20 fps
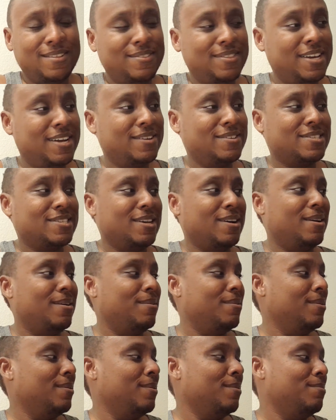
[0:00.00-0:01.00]
There's
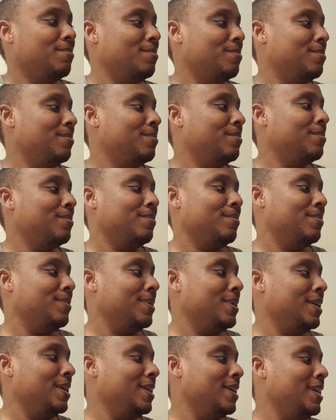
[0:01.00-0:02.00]

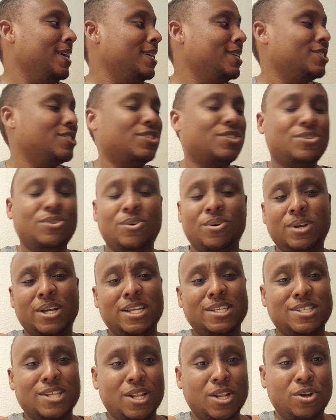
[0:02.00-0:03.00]
his story
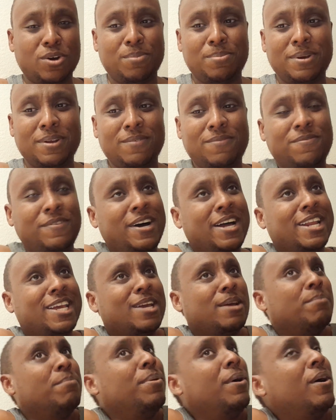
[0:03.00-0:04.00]
is a little bit funny
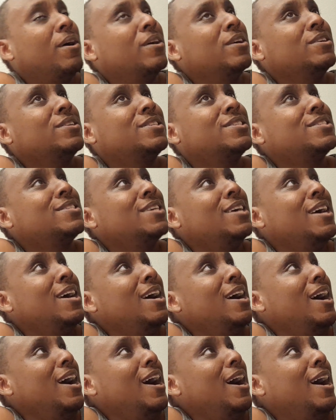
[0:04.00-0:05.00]
in parts.
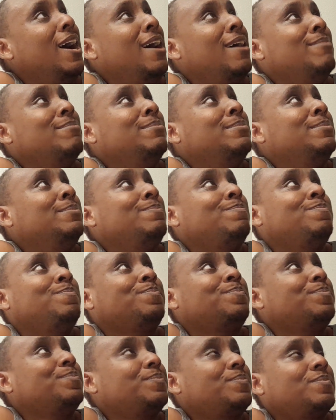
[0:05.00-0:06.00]
Um,
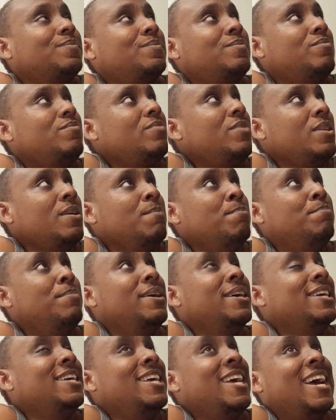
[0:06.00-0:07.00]

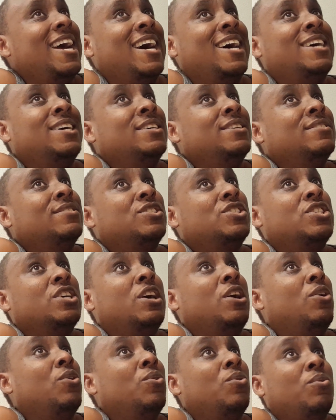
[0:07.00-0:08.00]
but yeah,
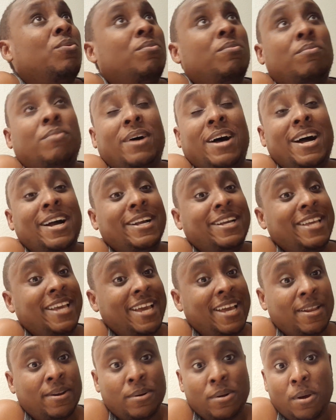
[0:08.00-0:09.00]
so
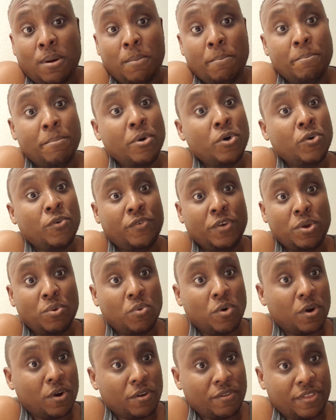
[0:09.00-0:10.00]
again, movie
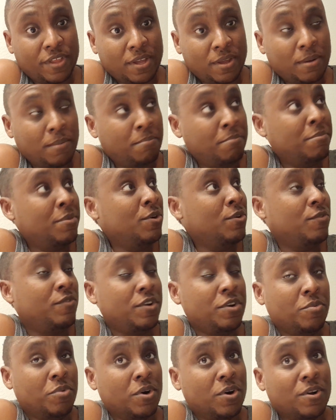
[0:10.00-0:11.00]
worthy,
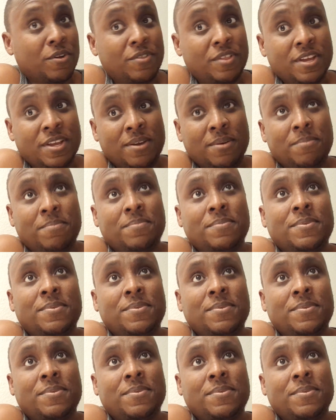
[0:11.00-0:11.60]
movie worthy.